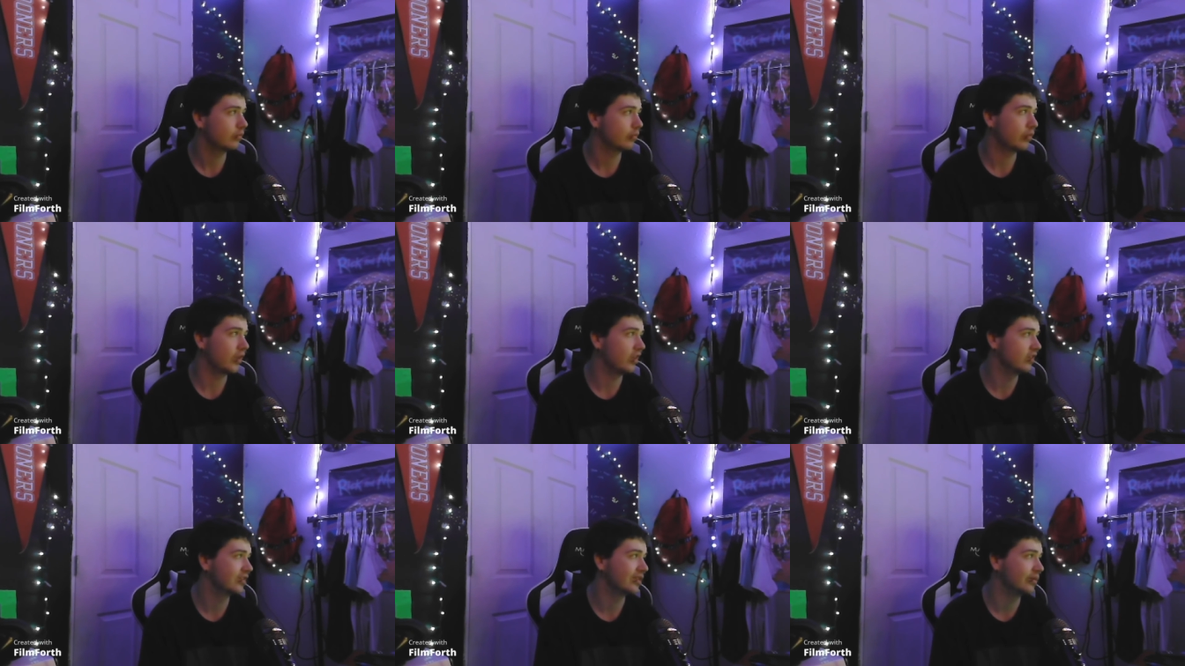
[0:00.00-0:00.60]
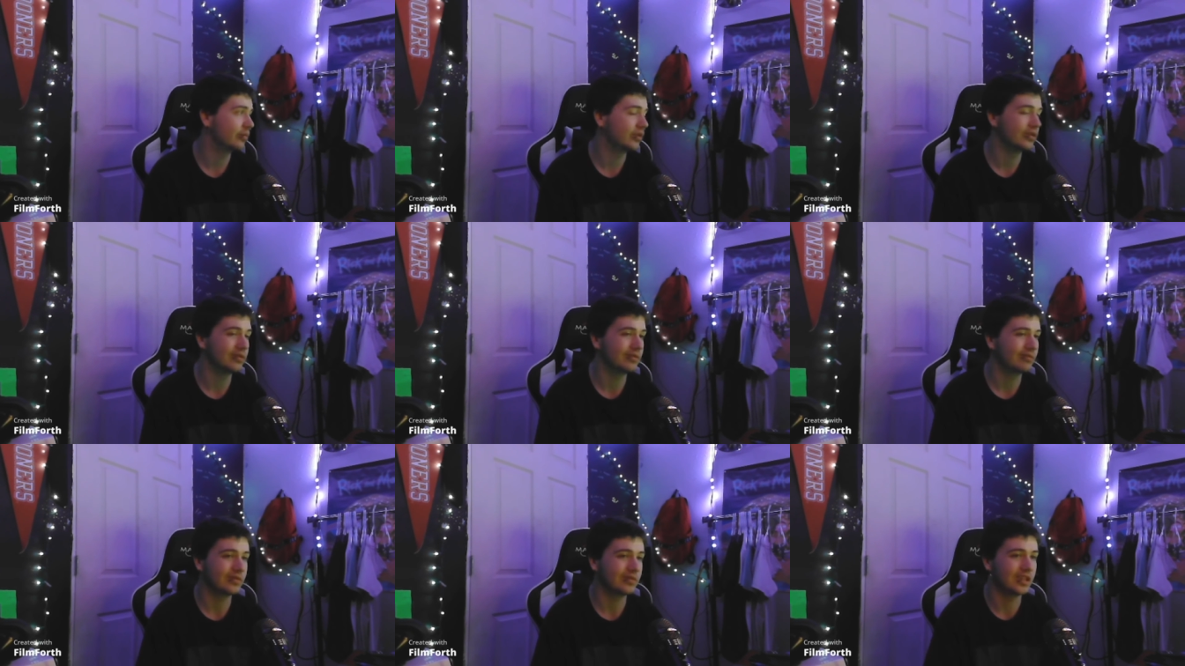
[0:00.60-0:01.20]
Plain and simple.
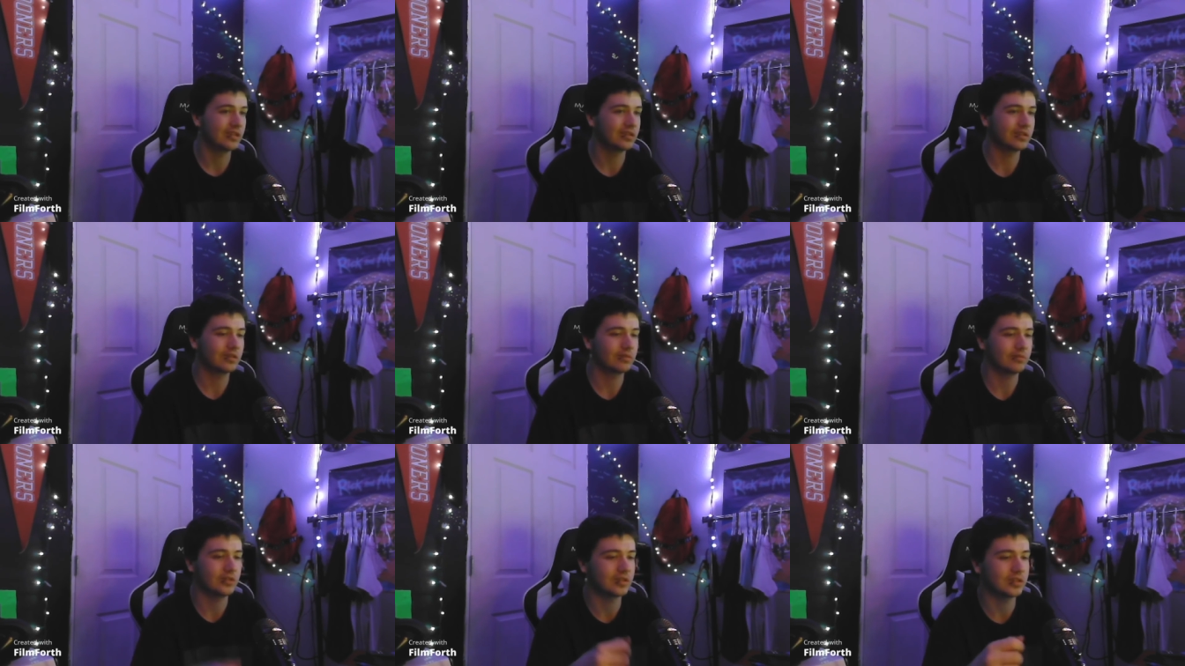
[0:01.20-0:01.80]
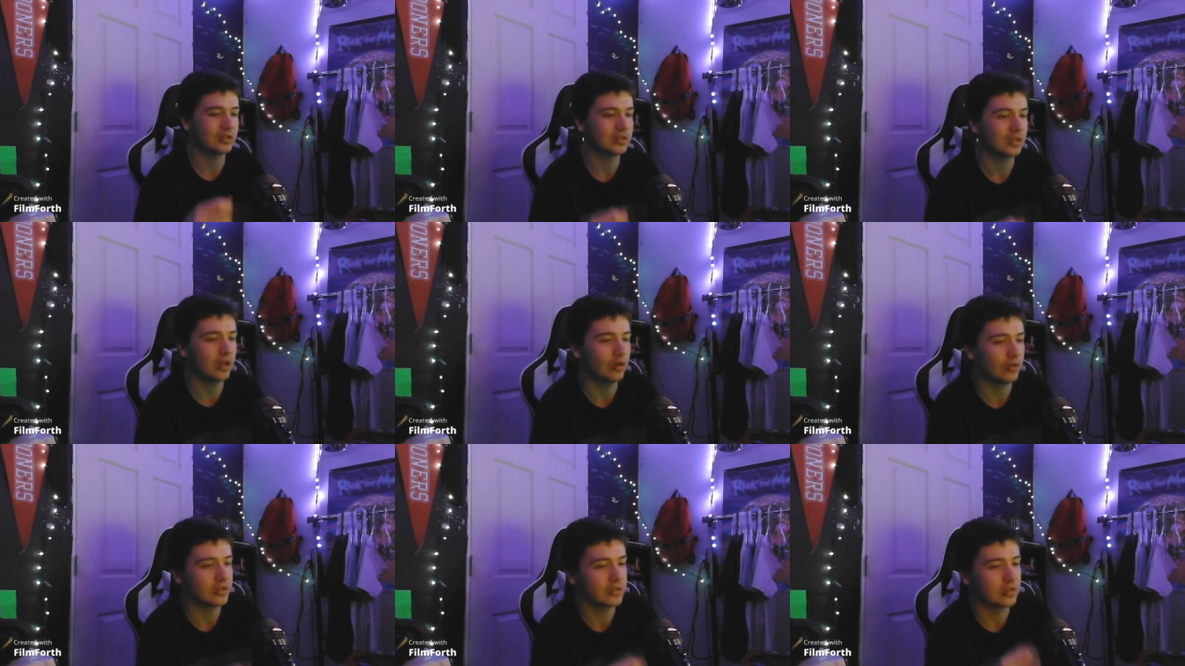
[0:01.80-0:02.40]
That's just
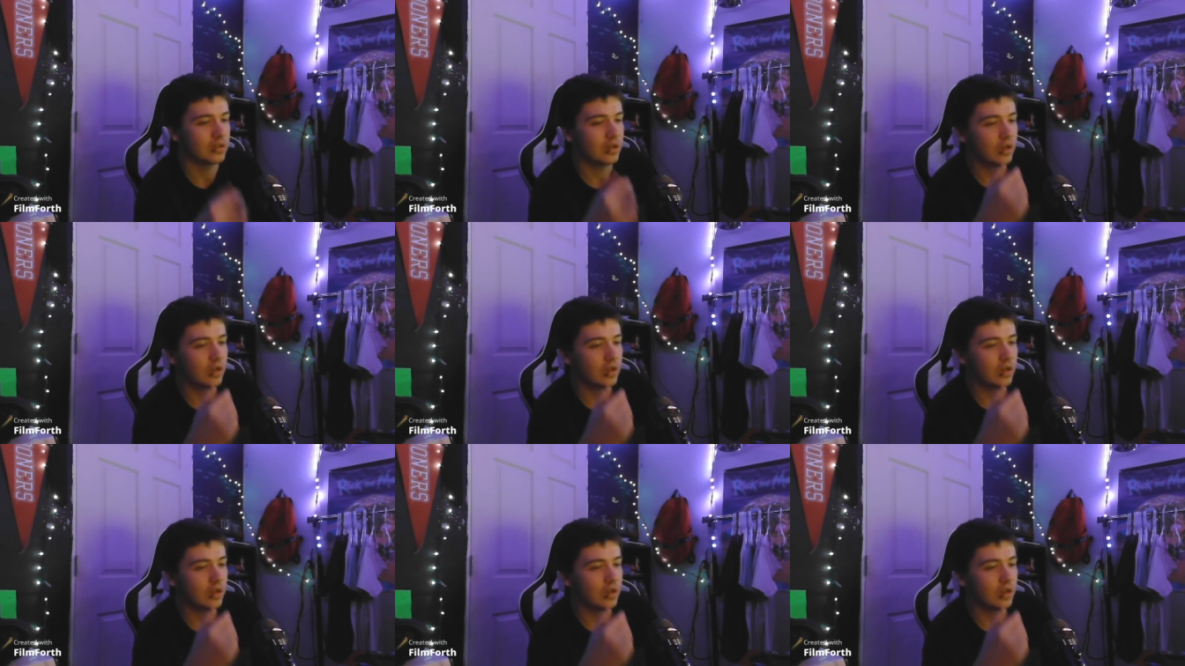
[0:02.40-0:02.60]
how it is.